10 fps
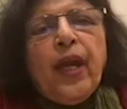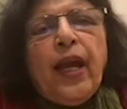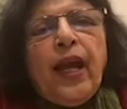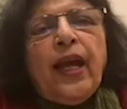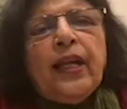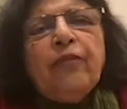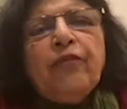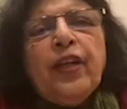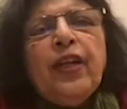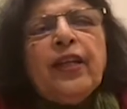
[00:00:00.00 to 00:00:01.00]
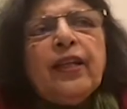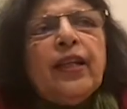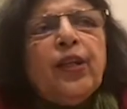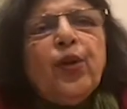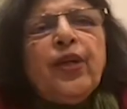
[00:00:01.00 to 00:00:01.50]
And I'm feeling that,
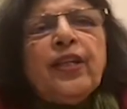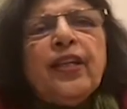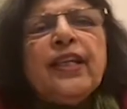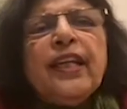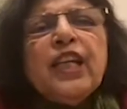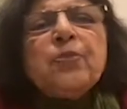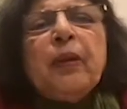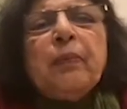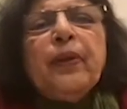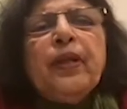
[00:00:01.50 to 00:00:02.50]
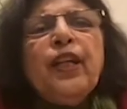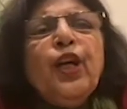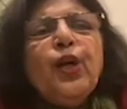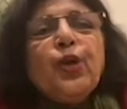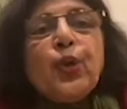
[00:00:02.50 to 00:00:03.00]
it needs people
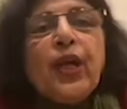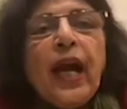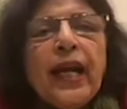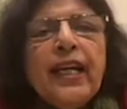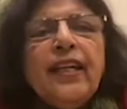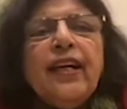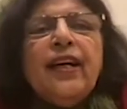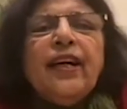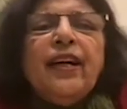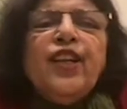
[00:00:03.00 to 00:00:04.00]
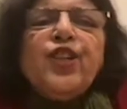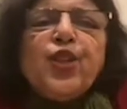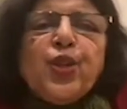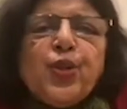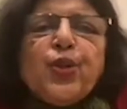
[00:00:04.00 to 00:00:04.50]
to guide an
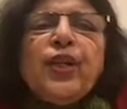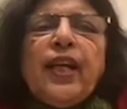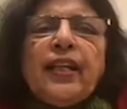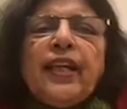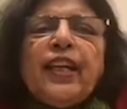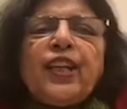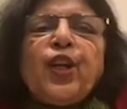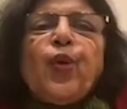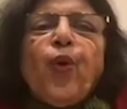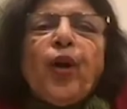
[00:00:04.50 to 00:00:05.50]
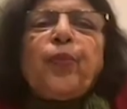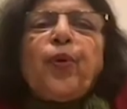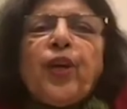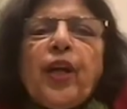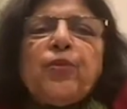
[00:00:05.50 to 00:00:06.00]
institution like that, what
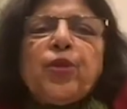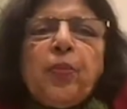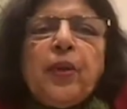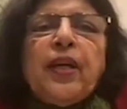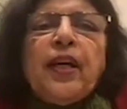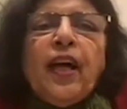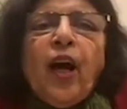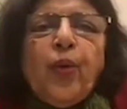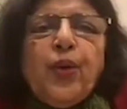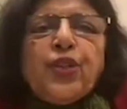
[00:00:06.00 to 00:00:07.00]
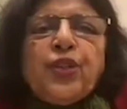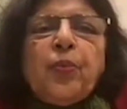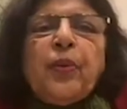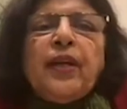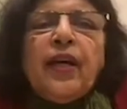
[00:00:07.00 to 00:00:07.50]
program should be done, how it
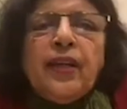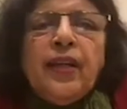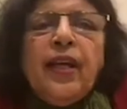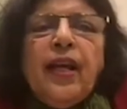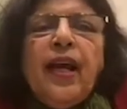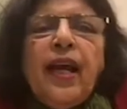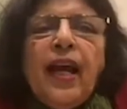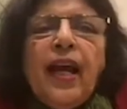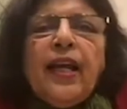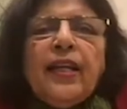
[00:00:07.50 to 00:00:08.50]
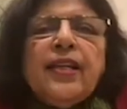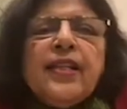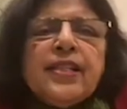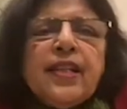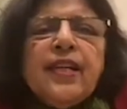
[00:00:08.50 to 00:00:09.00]
should be done. And it
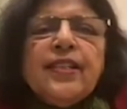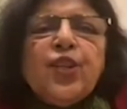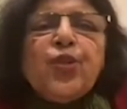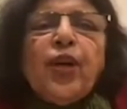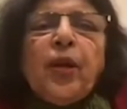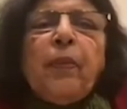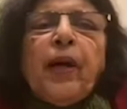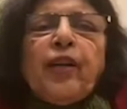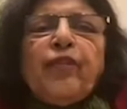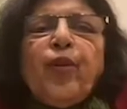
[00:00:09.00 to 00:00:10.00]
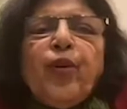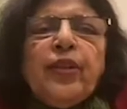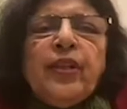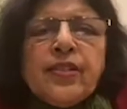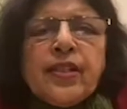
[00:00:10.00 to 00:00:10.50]
is nice that you are a part of
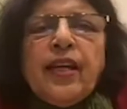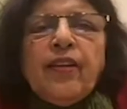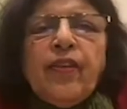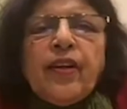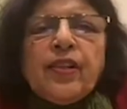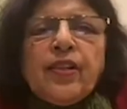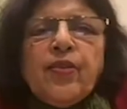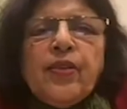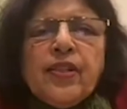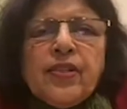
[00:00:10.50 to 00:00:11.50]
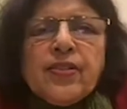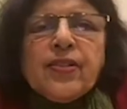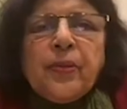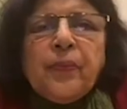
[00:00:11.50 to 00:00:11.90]
all these kind of art activities.